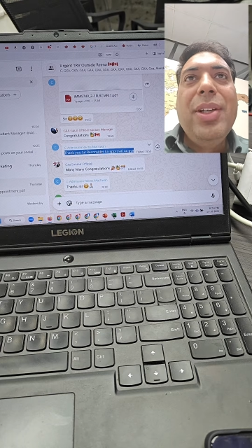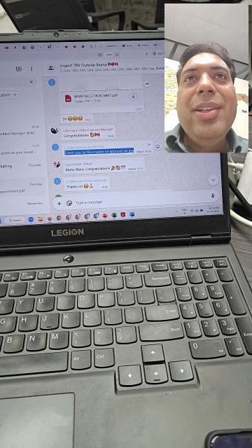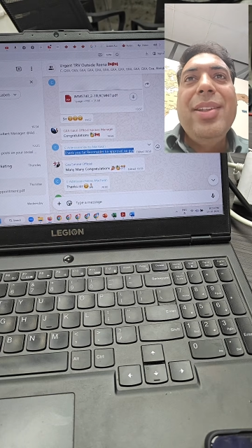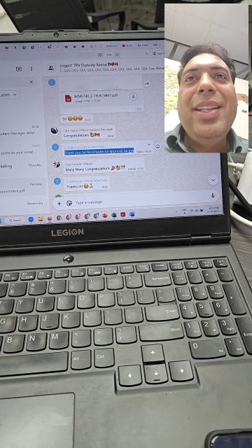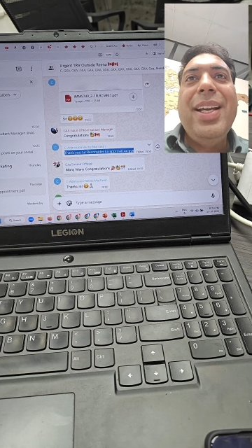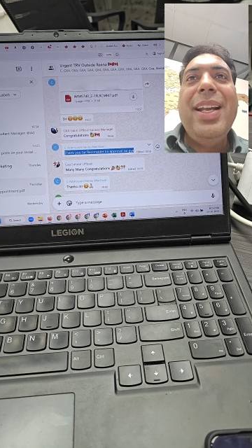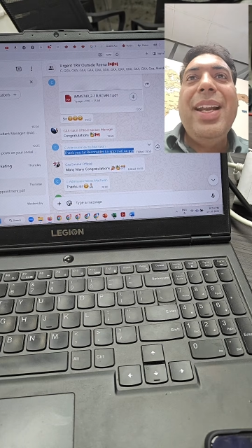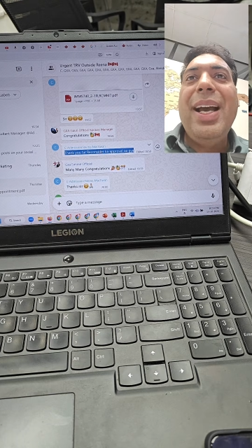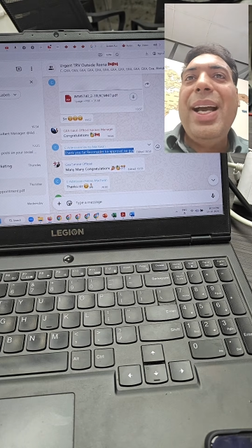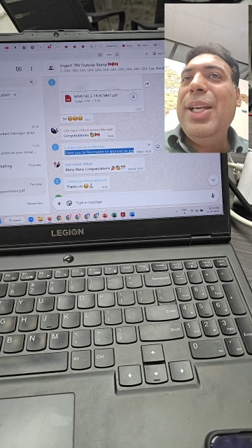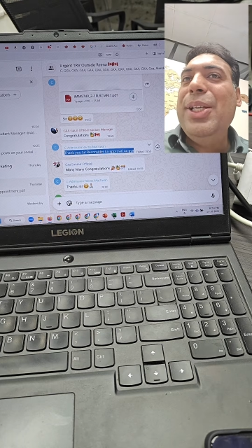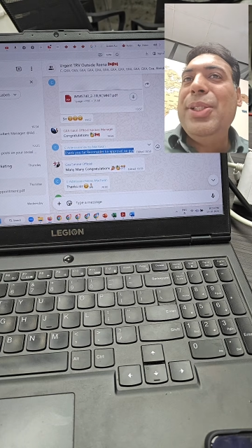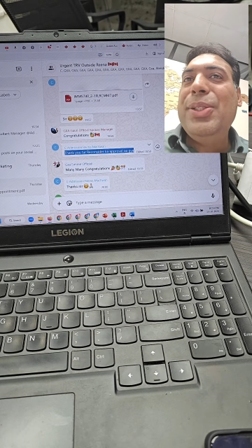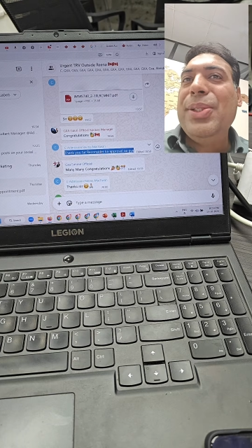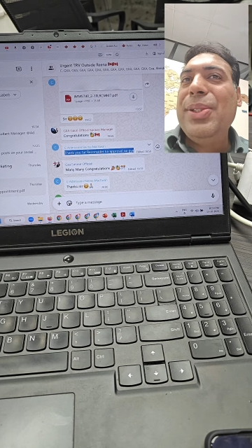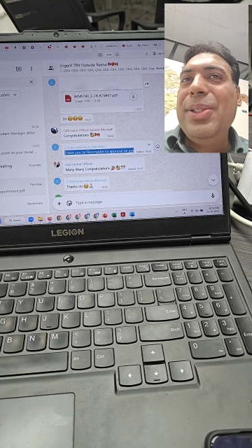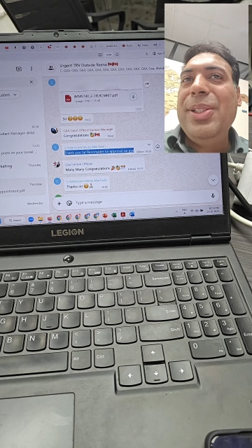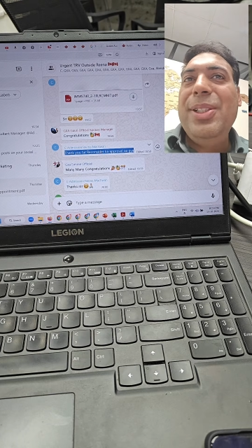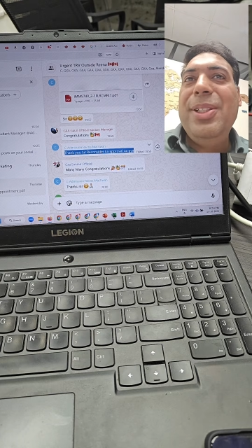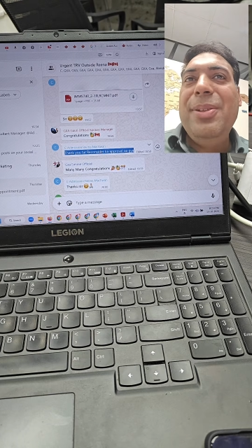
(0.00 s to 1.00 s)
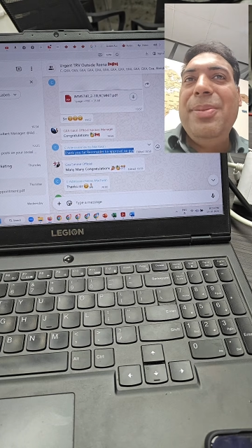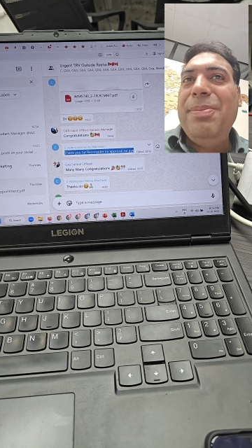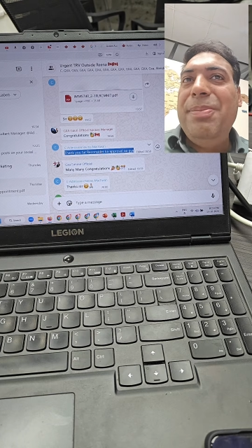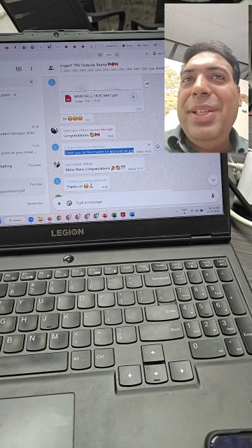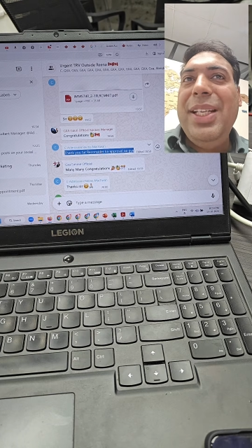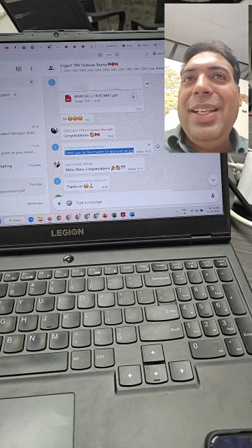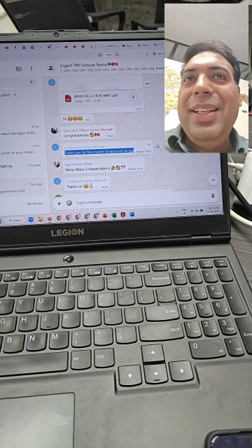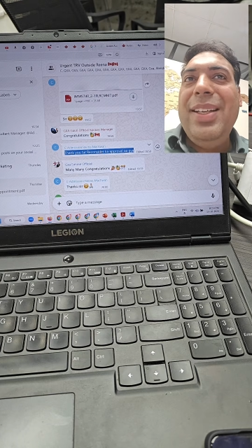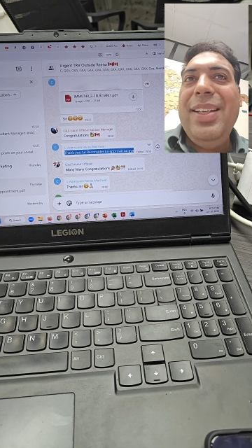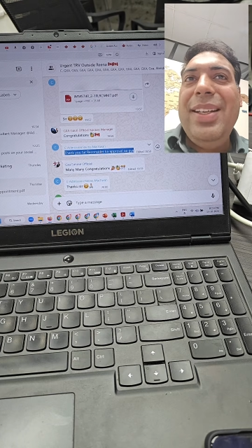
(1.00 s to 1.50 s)
then I should
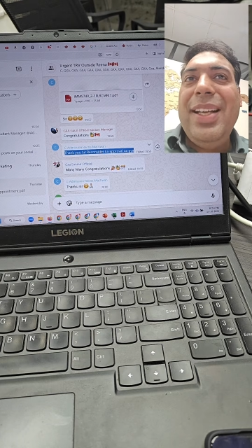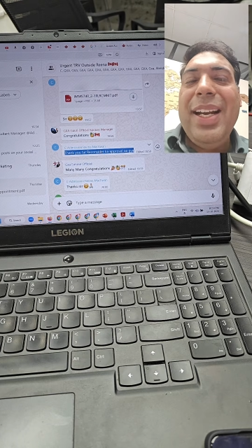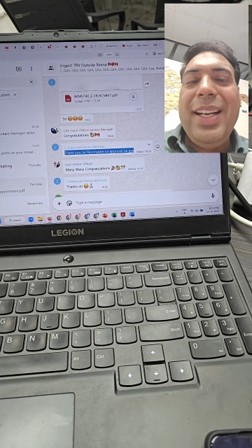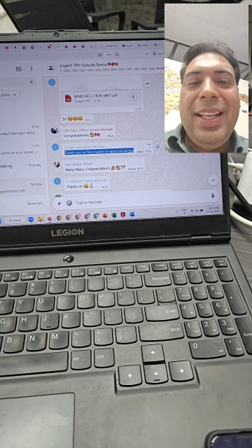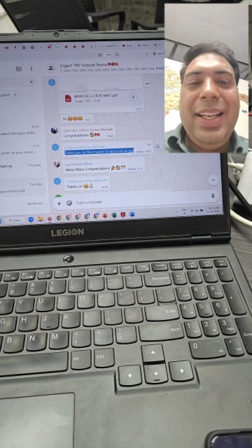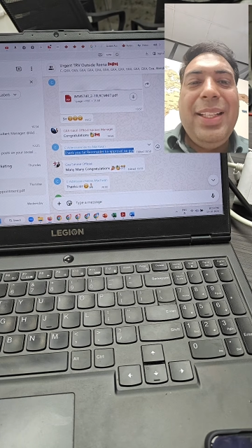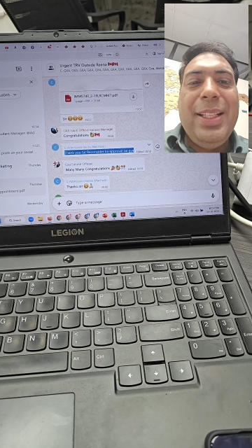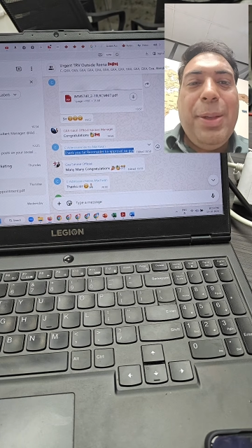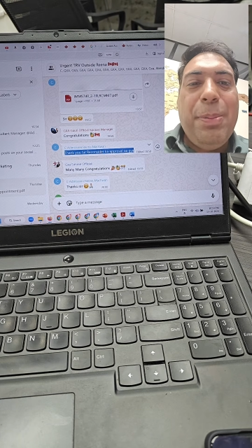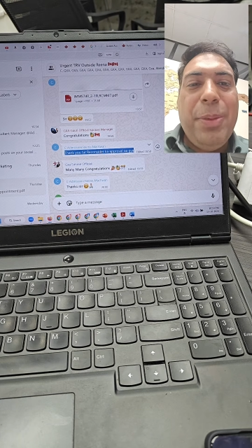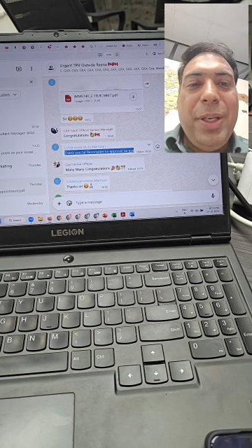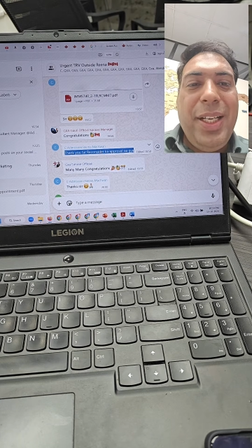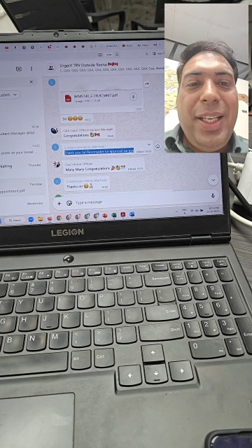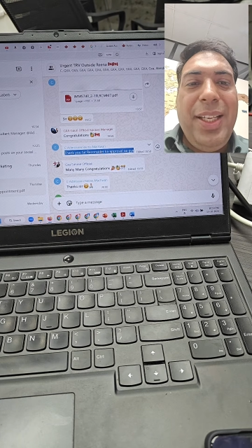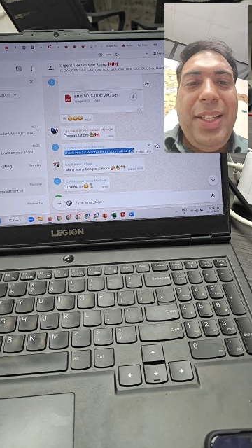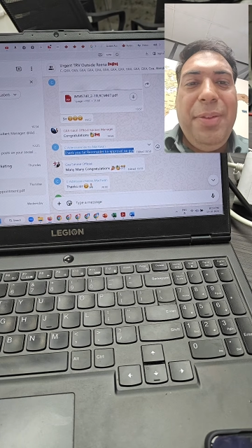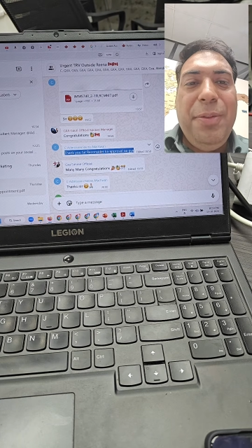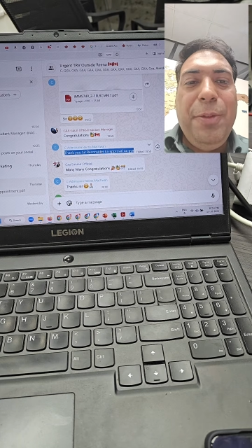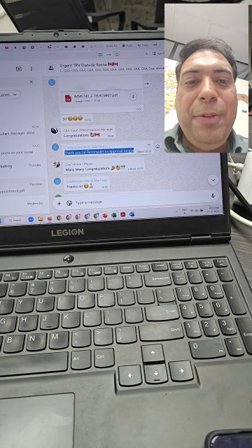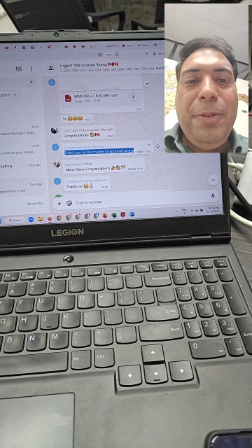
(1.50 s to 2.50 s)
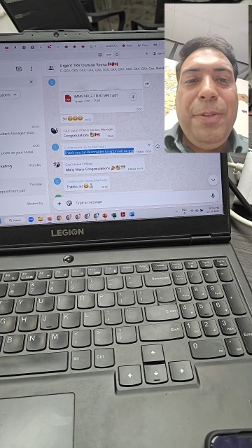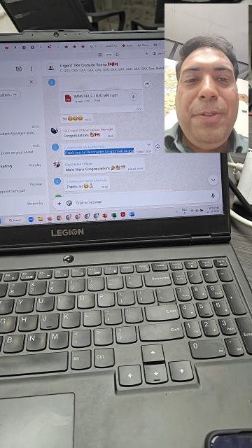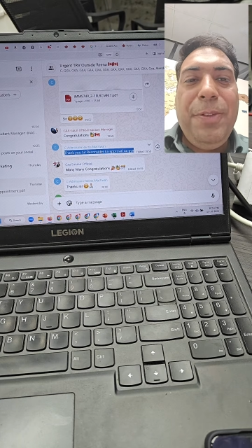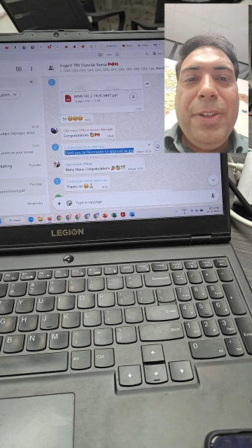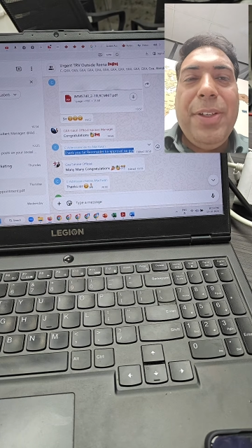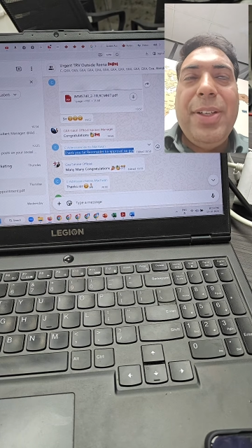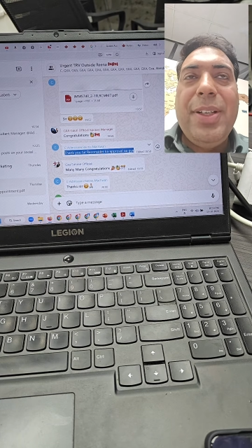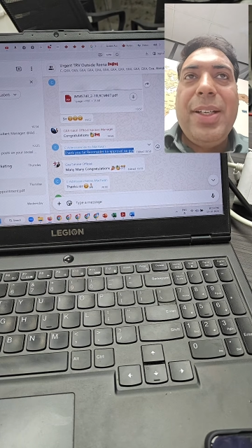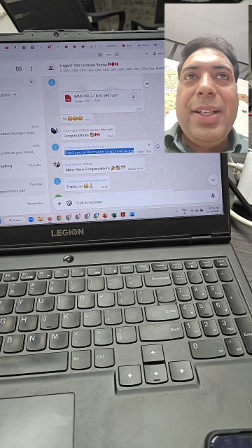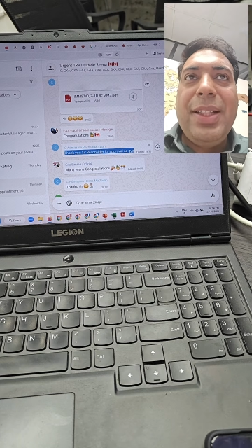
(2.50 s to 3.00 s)
be getting the money
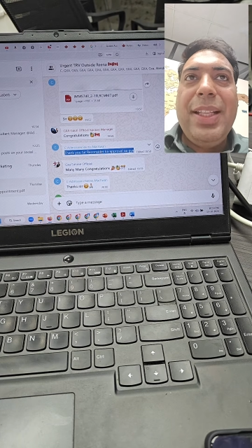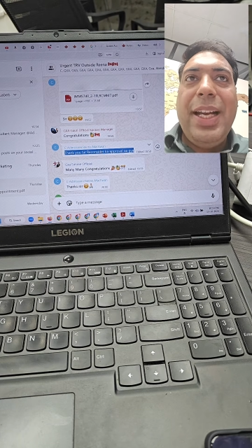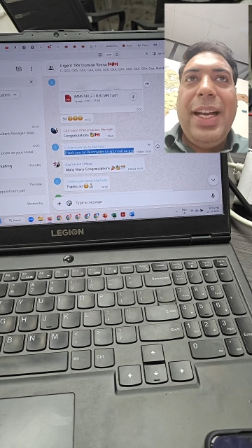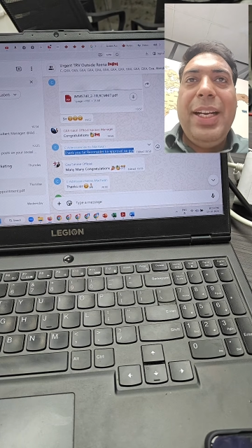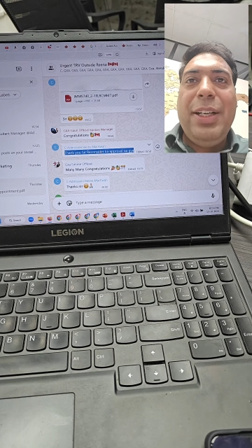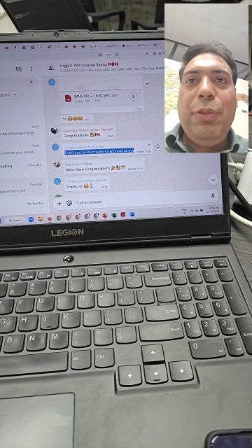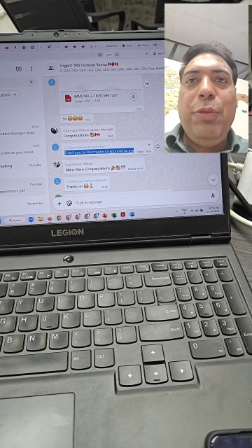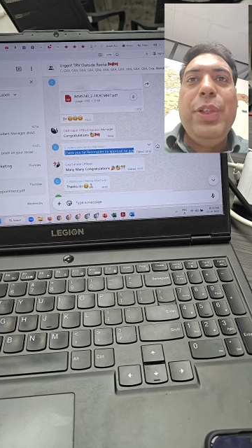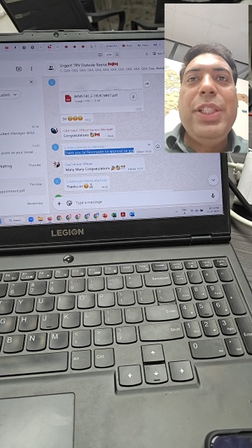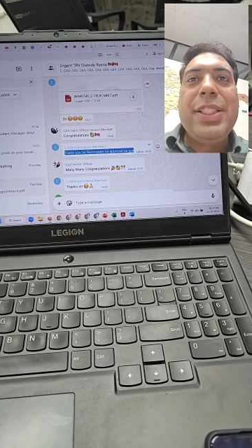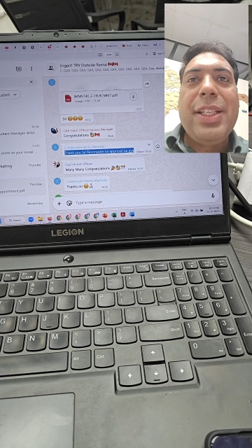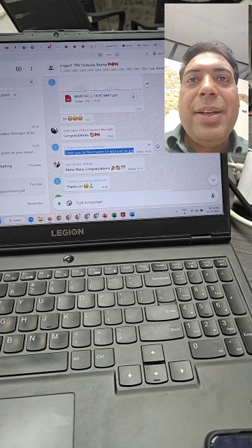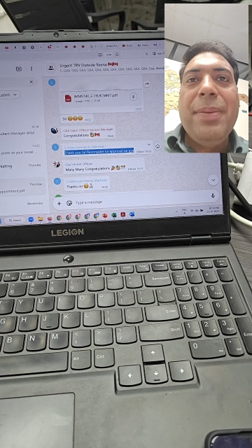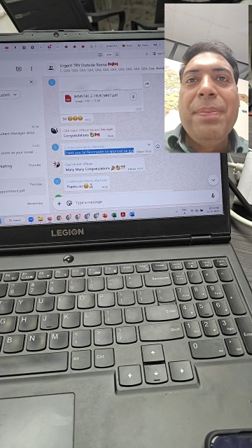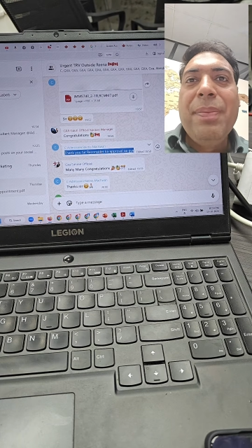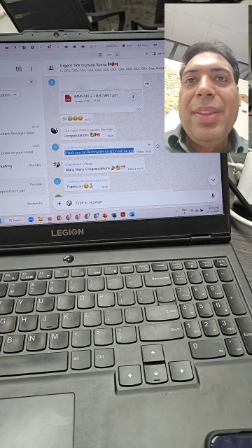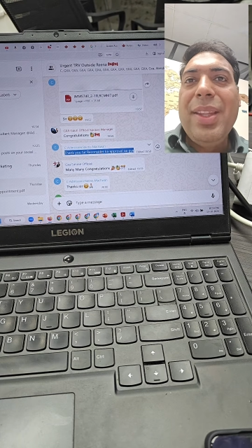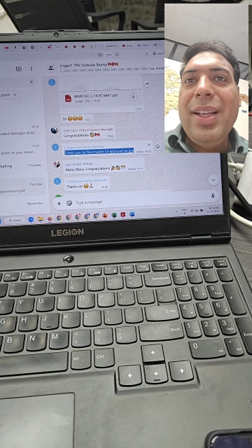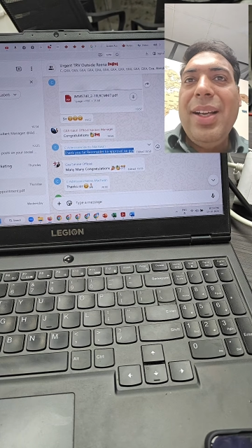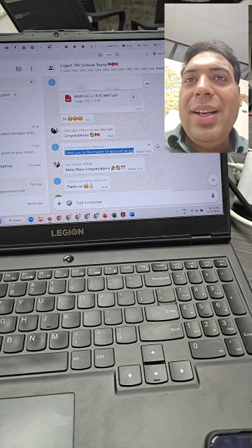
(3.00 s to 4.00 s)
for that visa.